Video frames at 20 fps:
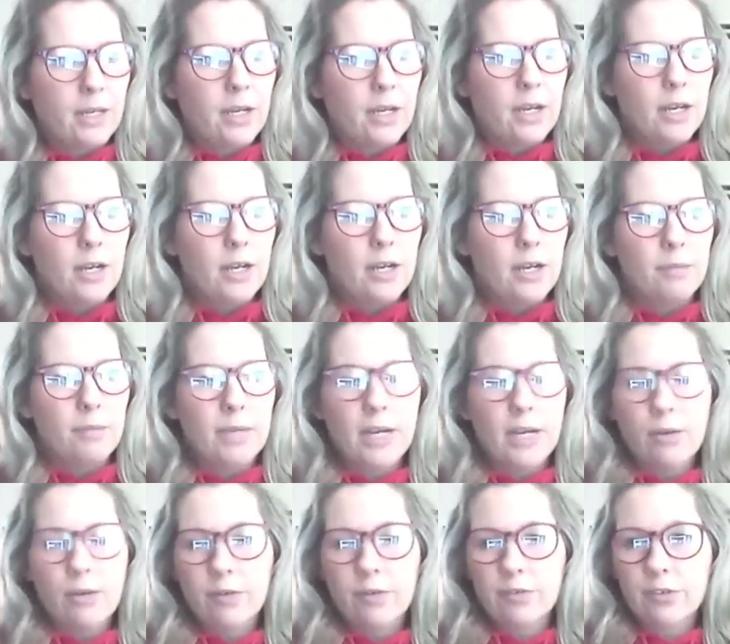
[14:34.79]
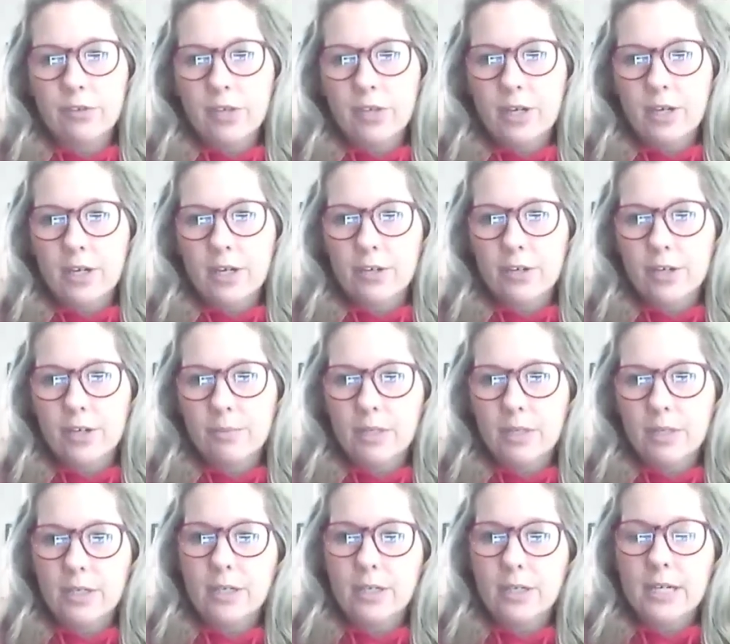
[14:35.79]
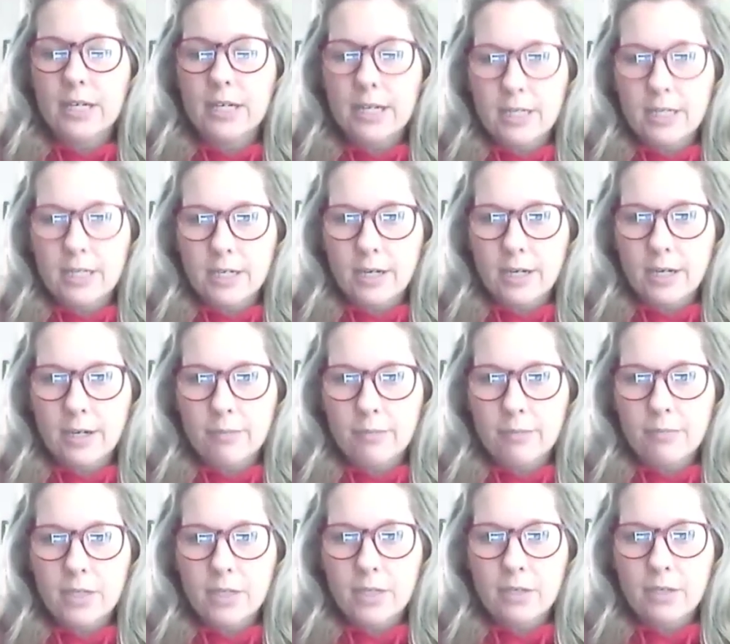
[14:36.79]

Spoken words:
However, the area median income